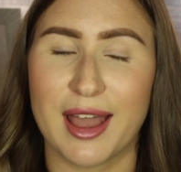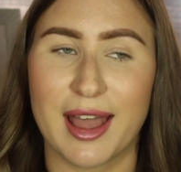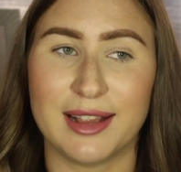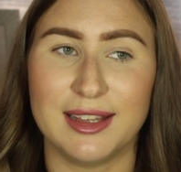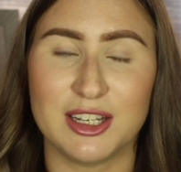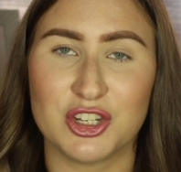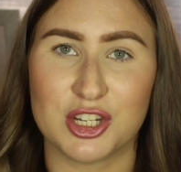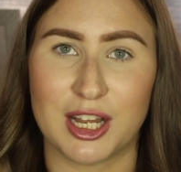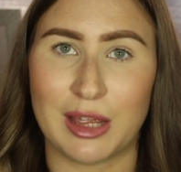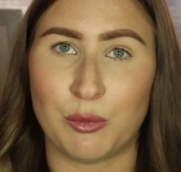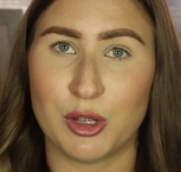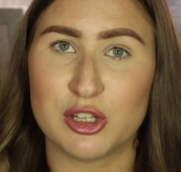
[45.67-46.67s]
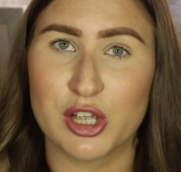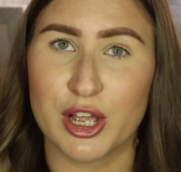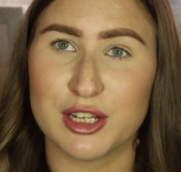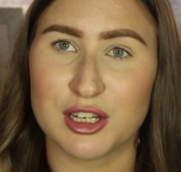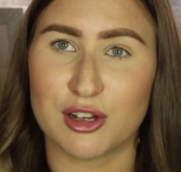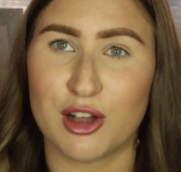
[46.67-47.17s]
and literally we
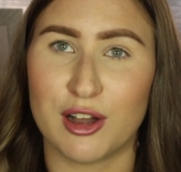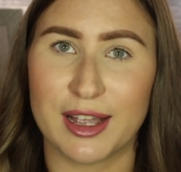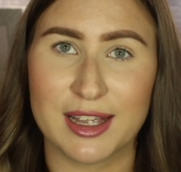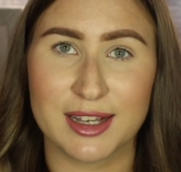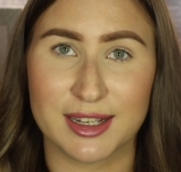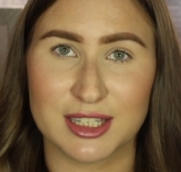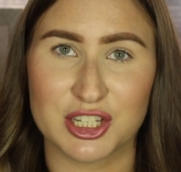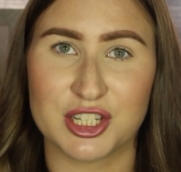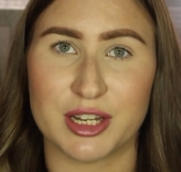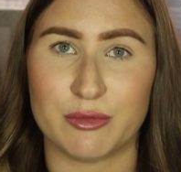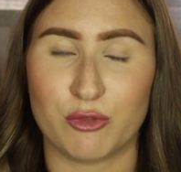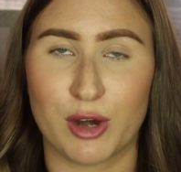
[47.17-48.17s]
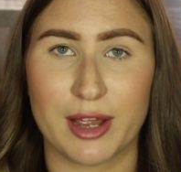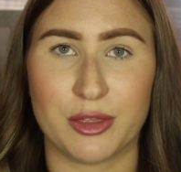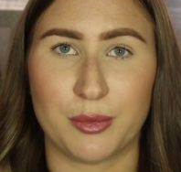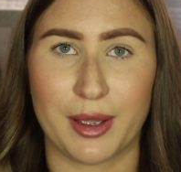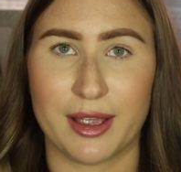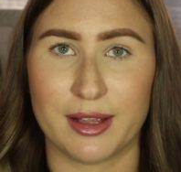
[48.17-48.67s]
turned our car air conditioning right
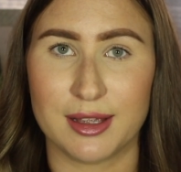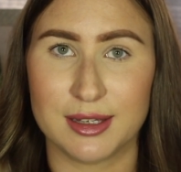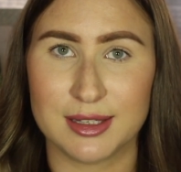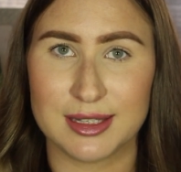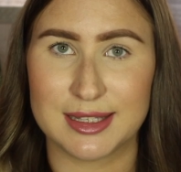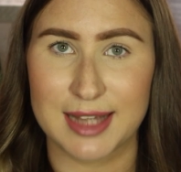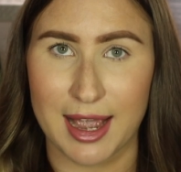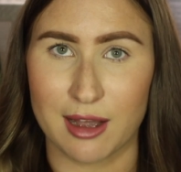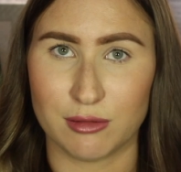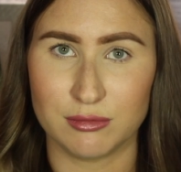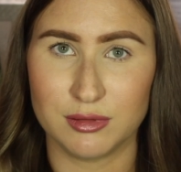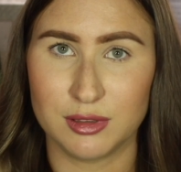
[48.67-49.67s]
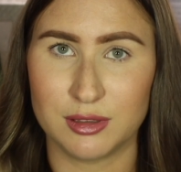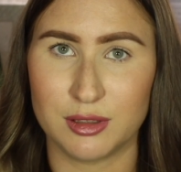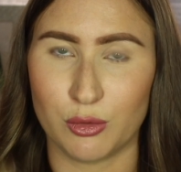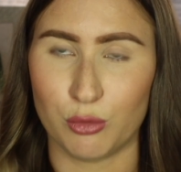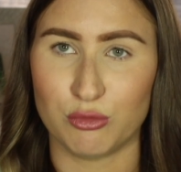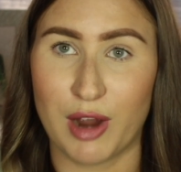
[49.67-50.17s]
the way down,
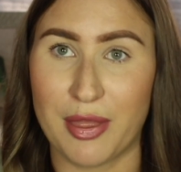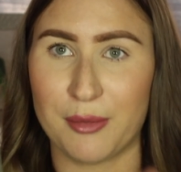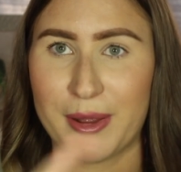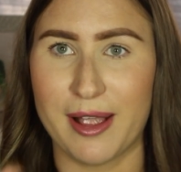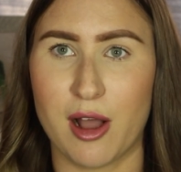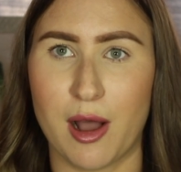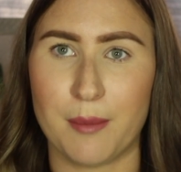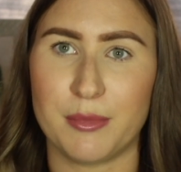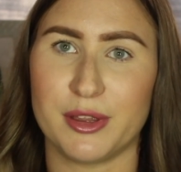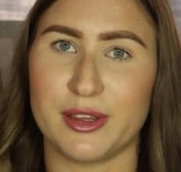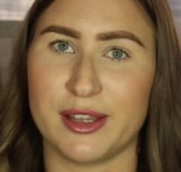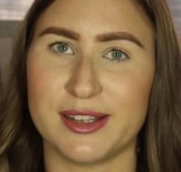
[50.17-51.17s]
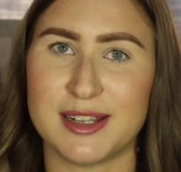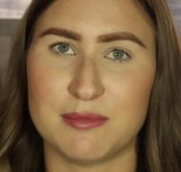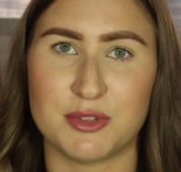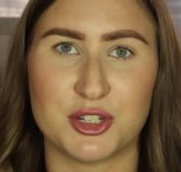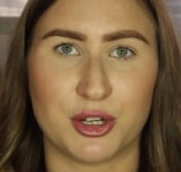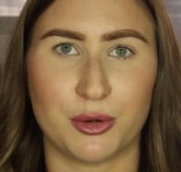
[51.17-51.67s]
or right the way up, but the
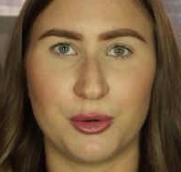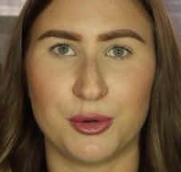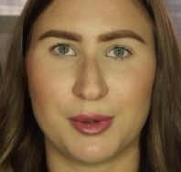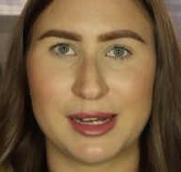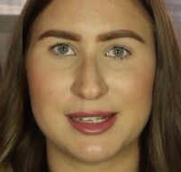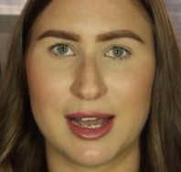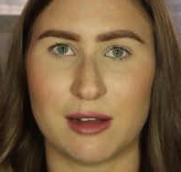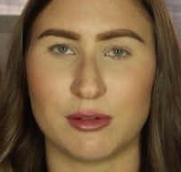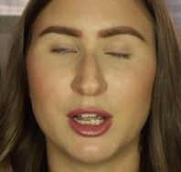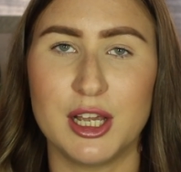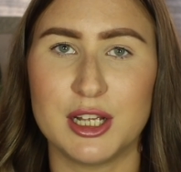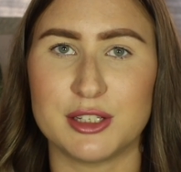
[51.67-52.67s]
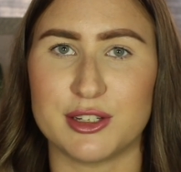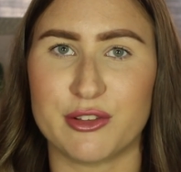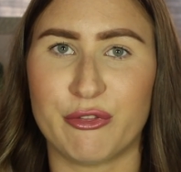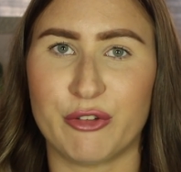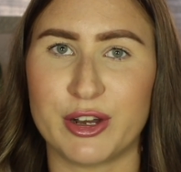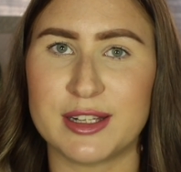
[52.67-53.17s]
temperature all the way down, so
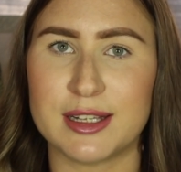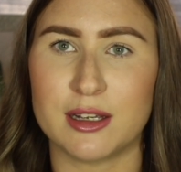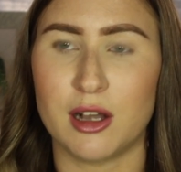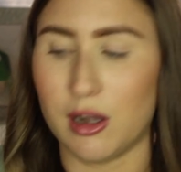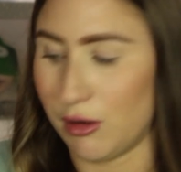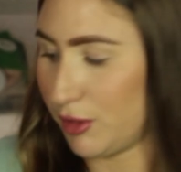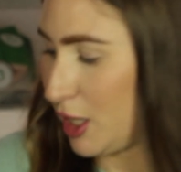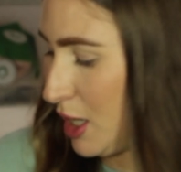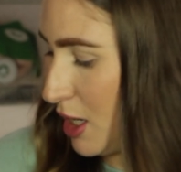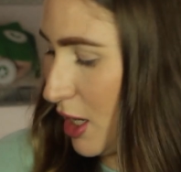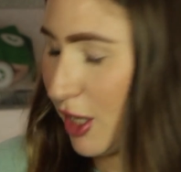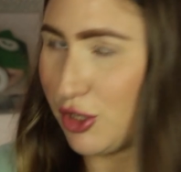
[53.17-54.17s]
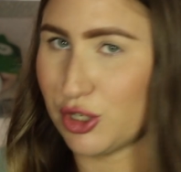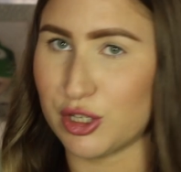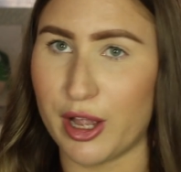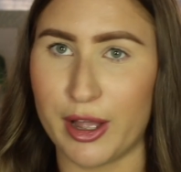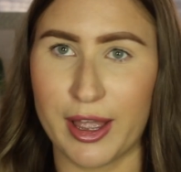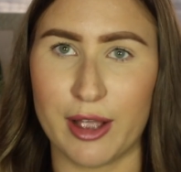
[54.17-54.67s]
it's freezing cold, and
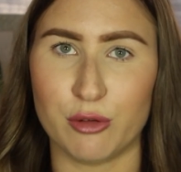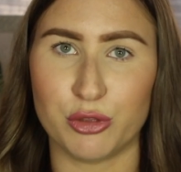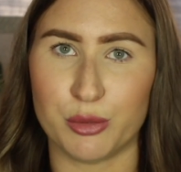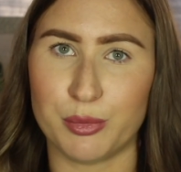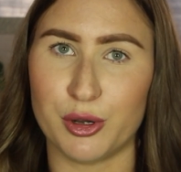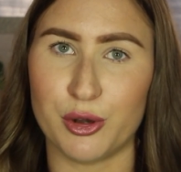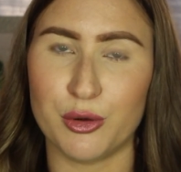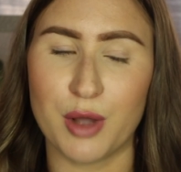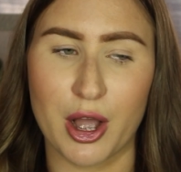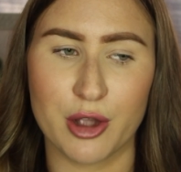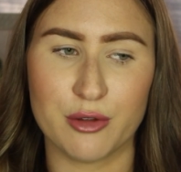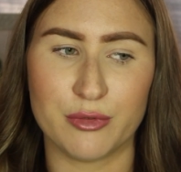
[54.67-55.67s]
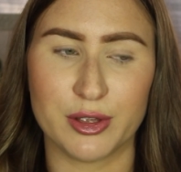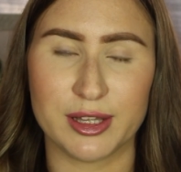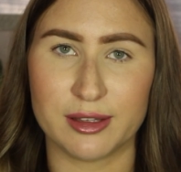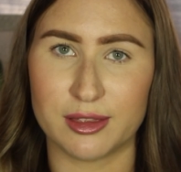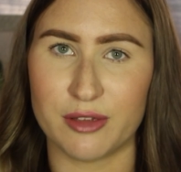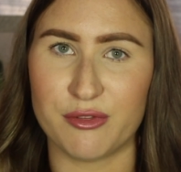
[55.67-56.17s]
just held the bottle over
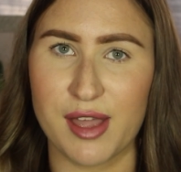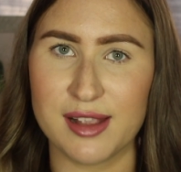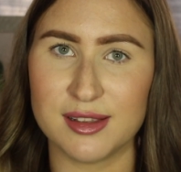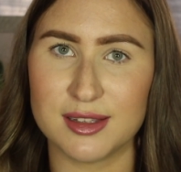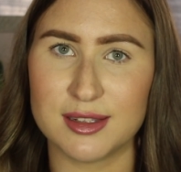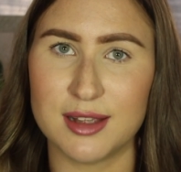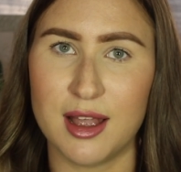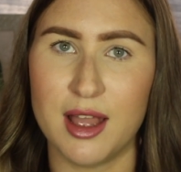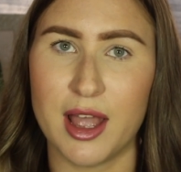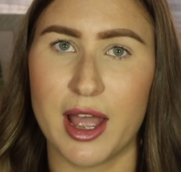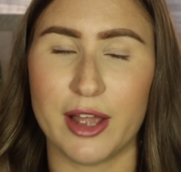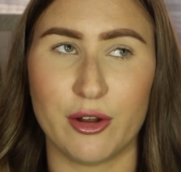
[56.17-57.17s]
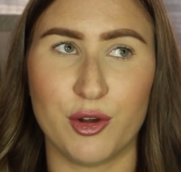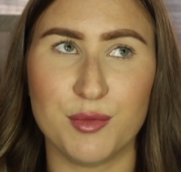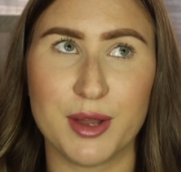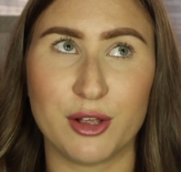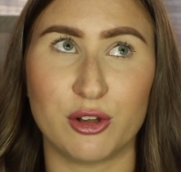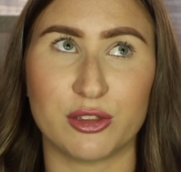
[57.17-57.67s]
the vents, and oh
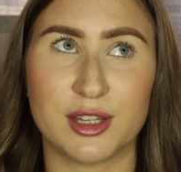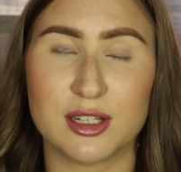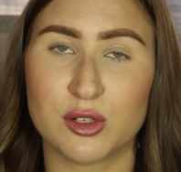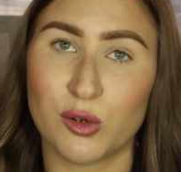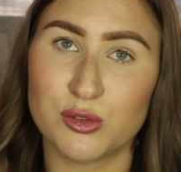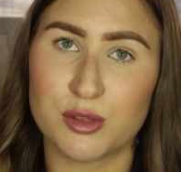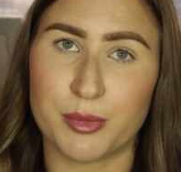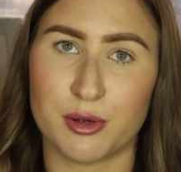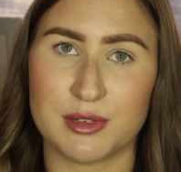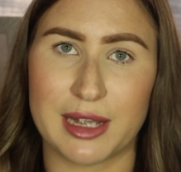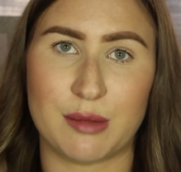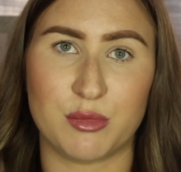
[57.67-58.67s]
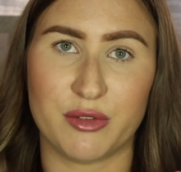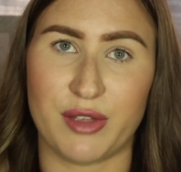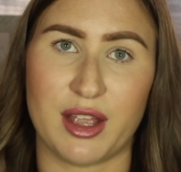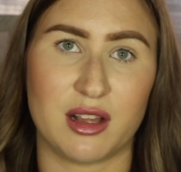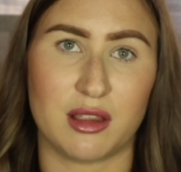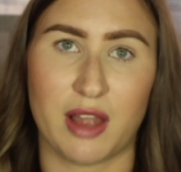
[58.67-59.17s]
my god, this cools the bottle down
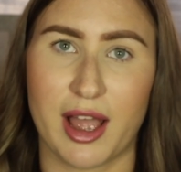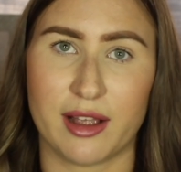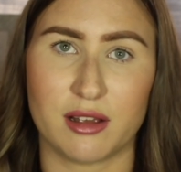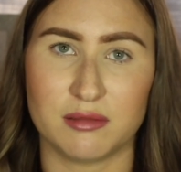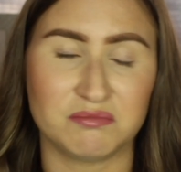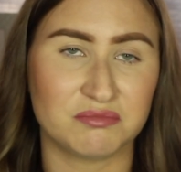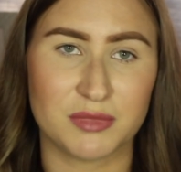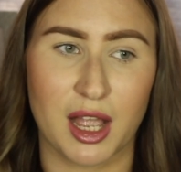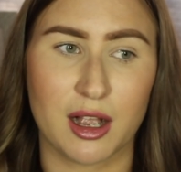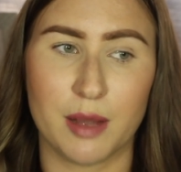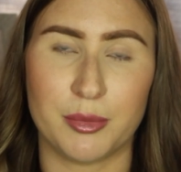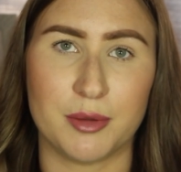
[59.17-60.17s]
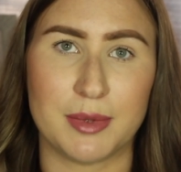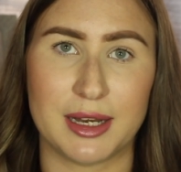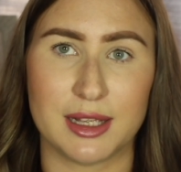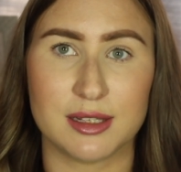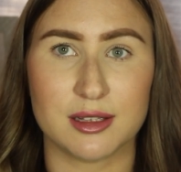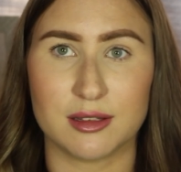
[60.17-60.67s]
within like a couple of
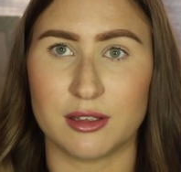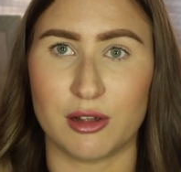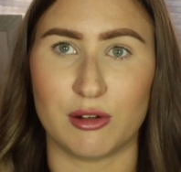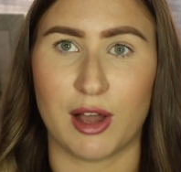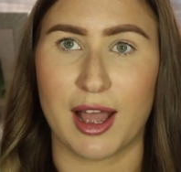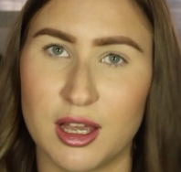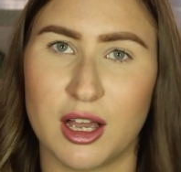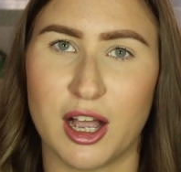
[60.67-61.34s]
minutes, no lie.